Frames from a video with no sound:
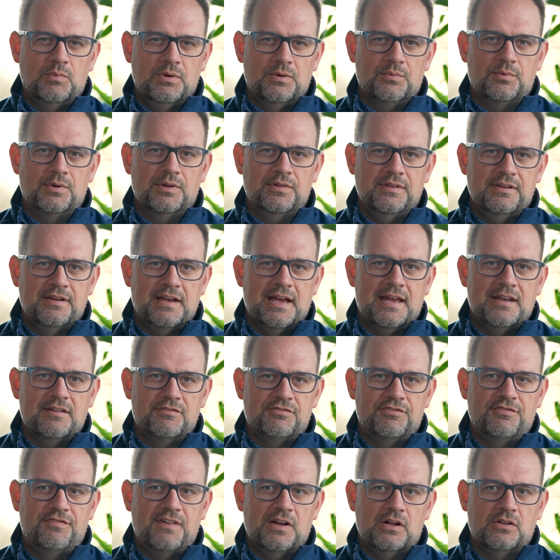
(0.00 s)
we really kind of
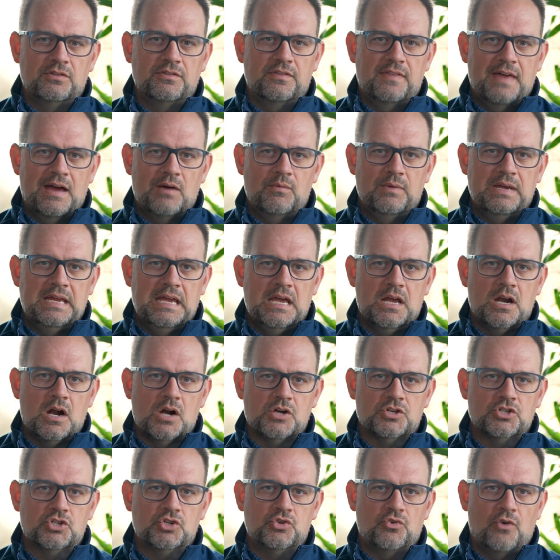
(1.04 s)
felt that we hit
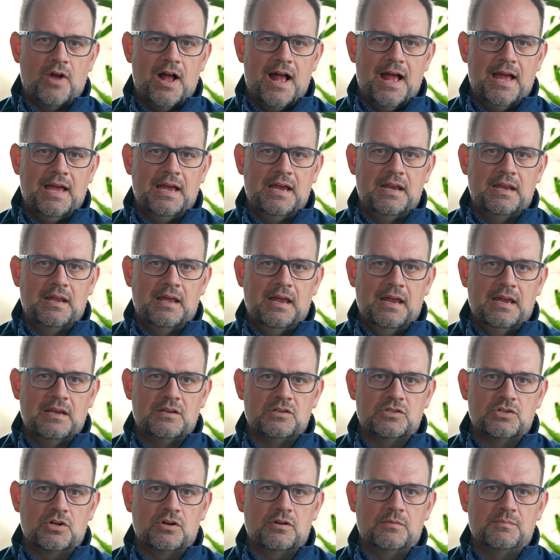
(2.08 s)
our stride
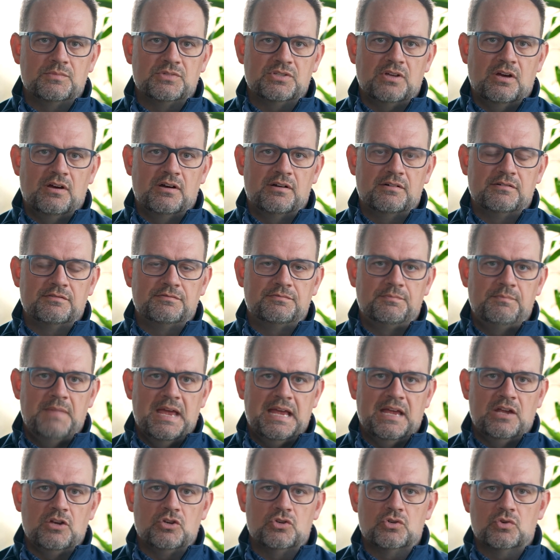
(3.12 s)
in terms of
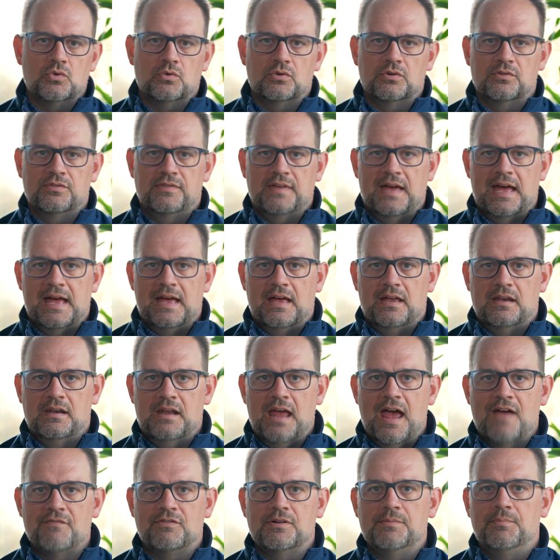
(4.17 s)
making sure that
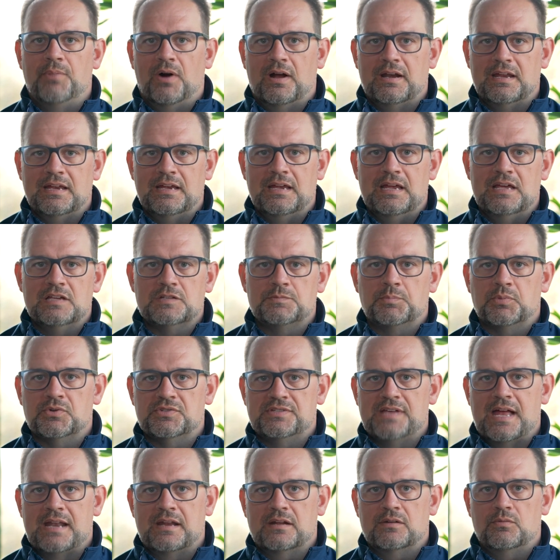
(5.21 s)
everybody is
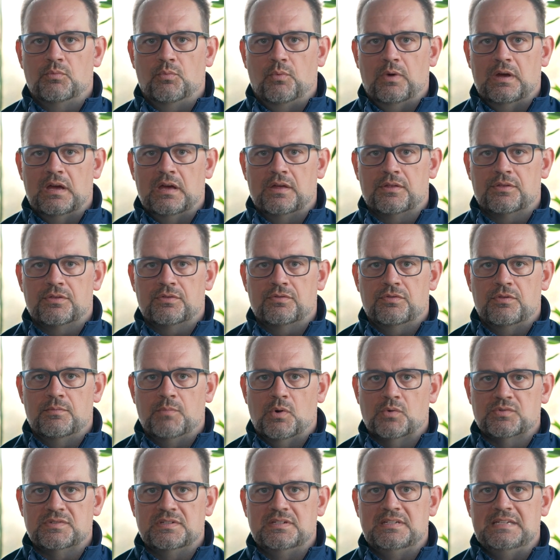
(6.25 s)
presented with the
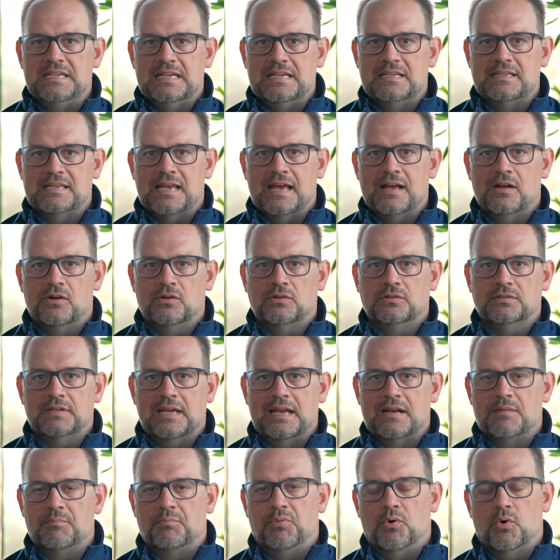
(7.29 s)
most detailed
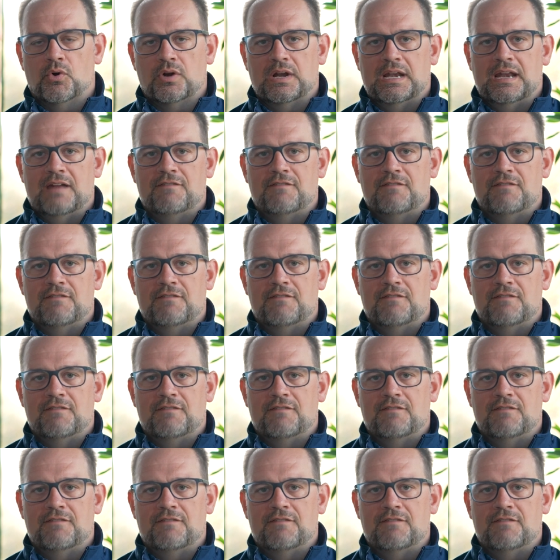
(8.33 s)
and important